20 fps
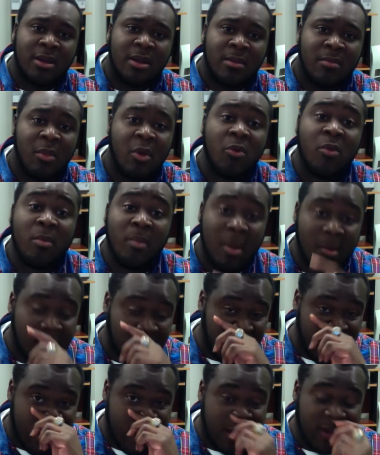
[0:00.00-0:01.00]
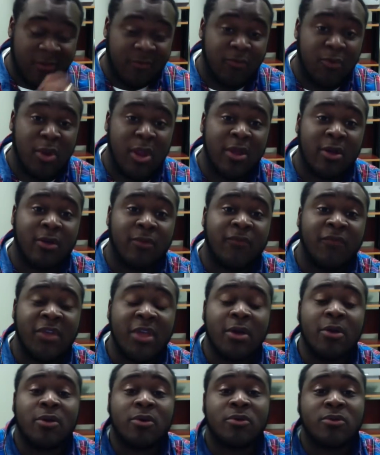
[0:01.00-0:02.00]
But remember that in real
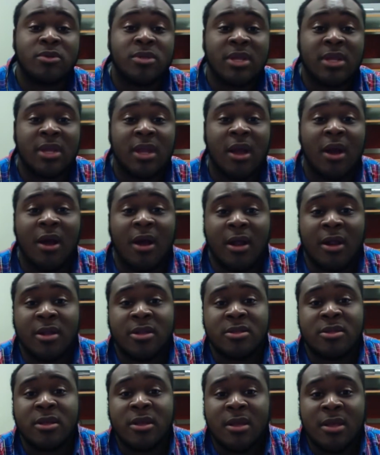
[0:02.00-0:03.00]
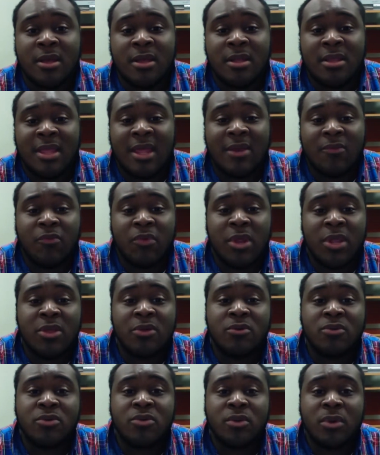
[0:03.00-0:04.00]
vehicles and cars that we
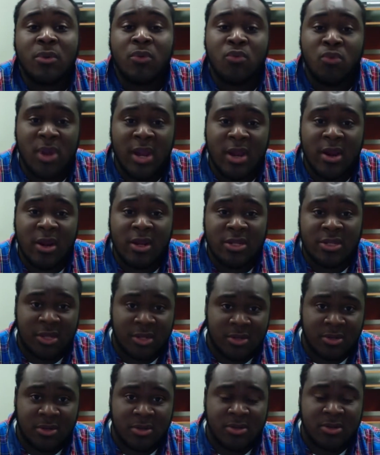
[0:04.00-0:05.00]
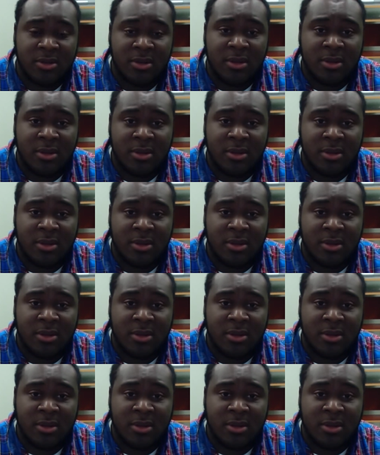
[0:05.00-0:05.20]
use radar sensors,